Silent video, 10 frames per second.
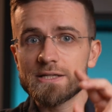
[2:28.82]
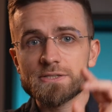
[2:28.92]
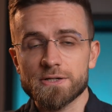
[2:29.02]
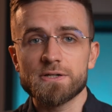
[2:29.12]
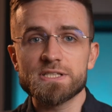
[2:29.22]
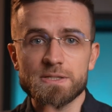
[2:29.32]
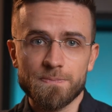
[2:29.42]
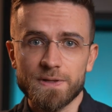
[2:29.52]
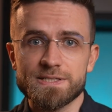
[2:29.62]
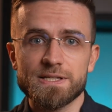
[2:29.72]
its current
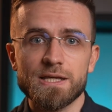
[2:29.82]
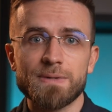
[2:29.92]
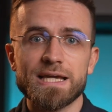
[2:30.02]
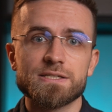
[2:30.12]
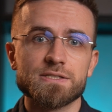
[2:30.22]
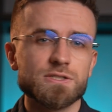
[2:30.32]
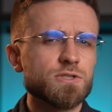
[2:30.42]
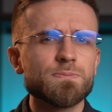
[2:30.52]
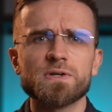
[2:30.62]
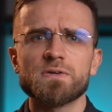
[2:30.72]
simplicity makes it
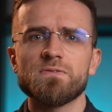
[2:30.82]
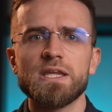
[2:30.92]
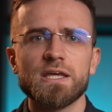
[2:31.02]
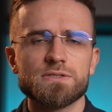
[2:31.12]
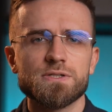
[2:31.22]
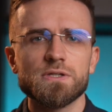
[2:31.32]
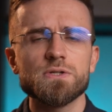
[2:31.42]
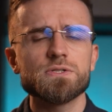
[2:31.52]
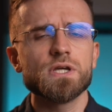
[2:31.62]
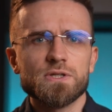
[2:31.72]
super convenient to
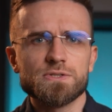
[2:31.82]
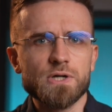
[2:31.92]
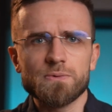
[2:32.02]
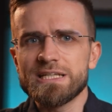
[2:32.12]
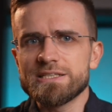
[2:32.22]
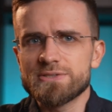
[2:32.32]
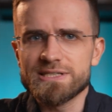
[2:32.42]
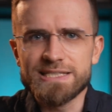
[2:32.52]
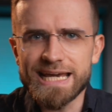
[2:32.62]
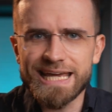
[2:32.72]
use. You don't need to
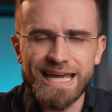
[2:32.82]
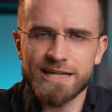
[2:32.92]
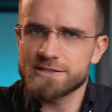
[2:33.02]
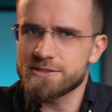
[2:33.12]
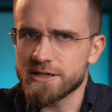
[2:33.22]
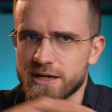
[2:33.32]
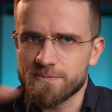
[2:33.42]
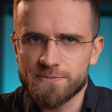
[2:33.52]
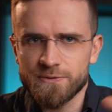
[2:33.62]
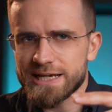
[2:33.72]
dig into the
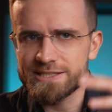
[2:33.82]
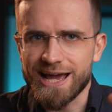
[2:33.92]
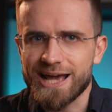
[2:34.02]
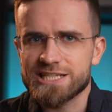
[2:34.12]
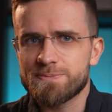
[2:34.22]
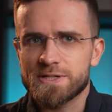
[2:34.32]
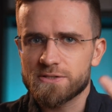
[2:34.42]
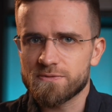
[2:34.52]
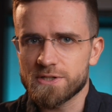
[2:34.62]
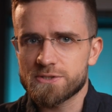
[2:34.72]
complex aspects
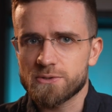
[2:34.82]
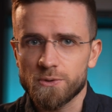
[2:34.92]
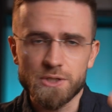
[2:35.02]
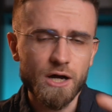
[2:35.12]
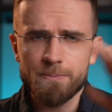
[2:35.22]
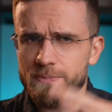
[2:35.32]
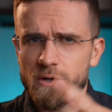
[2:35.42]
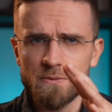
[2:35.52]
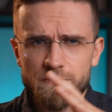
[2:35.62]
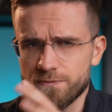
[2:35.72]
of this tool. You
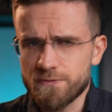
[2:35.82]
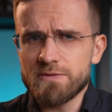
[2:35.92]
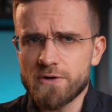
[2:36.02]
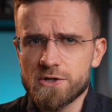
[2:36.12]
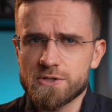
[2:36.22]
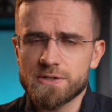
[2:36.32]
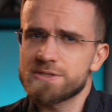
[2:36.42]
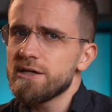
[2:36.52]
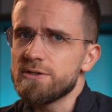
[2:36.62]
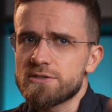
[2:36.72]
upload 3
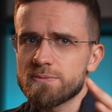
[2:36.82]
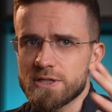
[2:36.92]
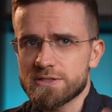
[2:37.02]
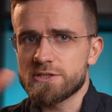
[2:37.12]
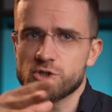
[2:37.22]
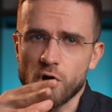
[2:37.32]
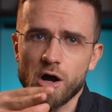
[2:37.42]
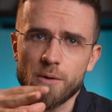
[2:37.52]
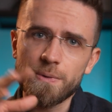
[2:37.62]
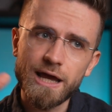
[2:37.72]
versions. YouTube does its
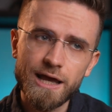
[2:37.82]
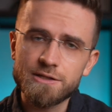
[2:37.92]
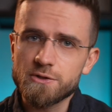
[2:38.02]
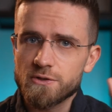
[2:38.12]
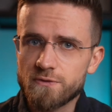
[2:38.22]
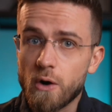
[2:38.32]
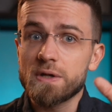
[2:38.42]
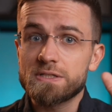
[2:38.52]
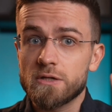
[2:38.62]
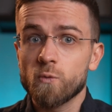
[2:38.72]
job and you can
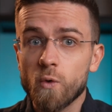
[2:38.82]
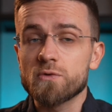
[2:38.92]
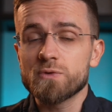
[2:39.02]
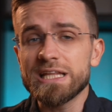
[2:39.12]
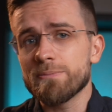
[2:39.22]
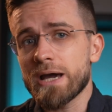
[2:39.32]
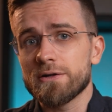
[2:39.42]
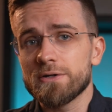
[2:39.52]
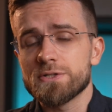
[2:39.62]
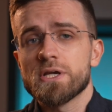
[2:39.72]
focus on what really
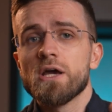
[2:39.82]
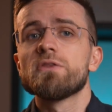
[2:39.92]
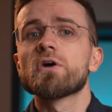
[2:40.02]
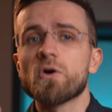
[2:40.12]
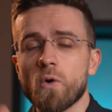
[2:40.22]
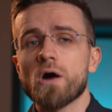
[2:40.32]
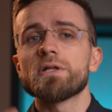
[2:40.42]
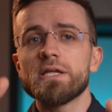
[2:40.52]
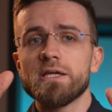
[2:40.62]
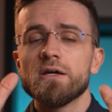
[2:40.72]
matters, the
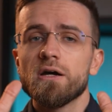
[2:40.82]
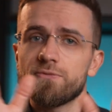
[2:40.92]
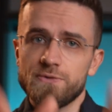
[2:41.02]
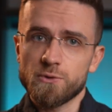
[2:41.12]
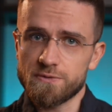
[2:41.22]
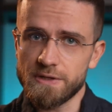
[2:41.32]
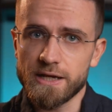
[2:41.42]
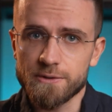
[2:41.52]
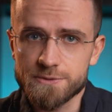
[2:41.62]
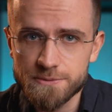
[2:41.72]
quality of your videos.